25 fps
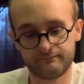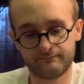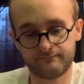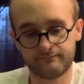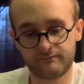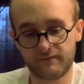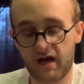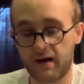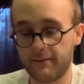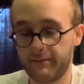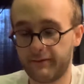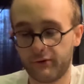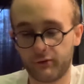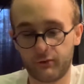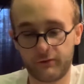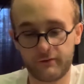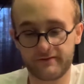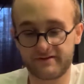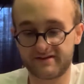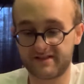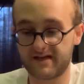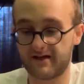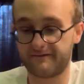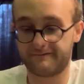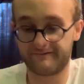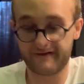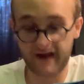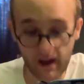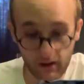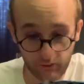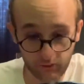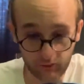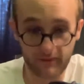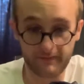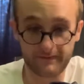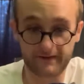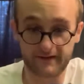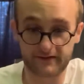going to agree with Seth
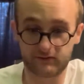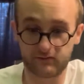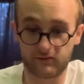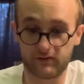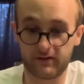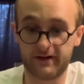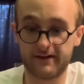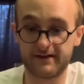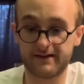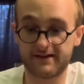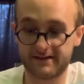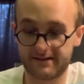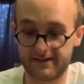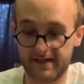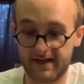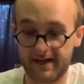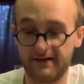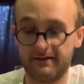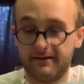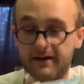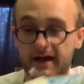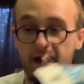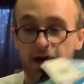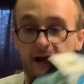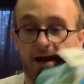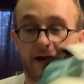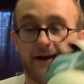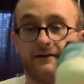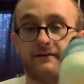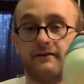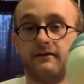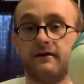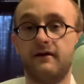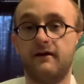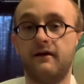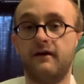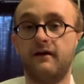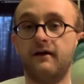Fowler on this one and say that
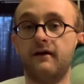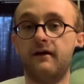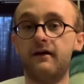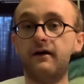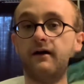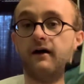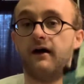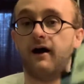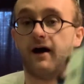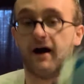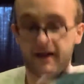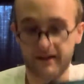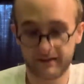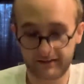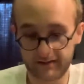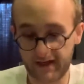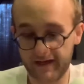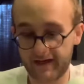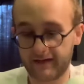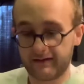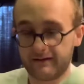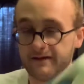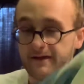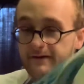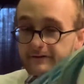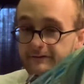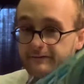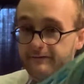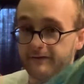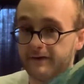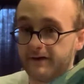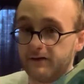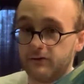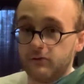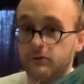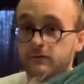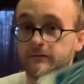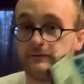I like the
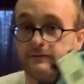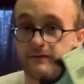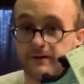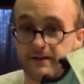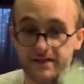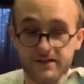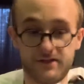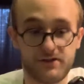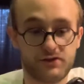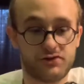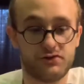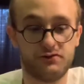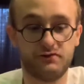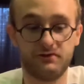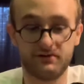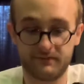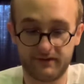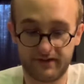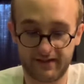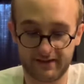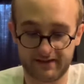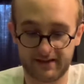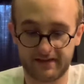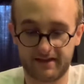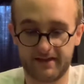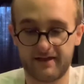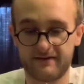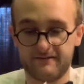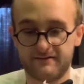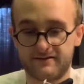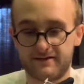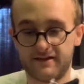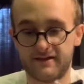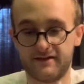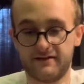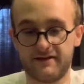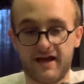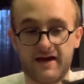infinity loop for these shoes because it gives
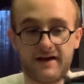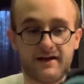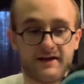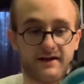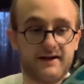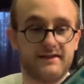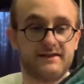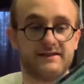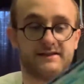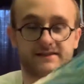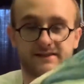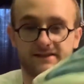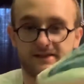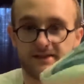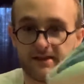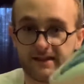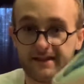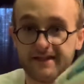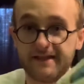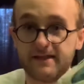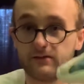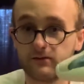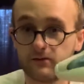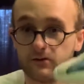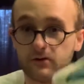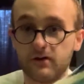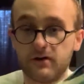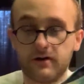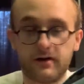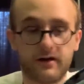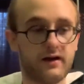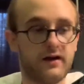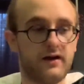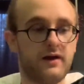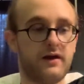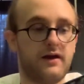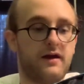it that nice sleek look,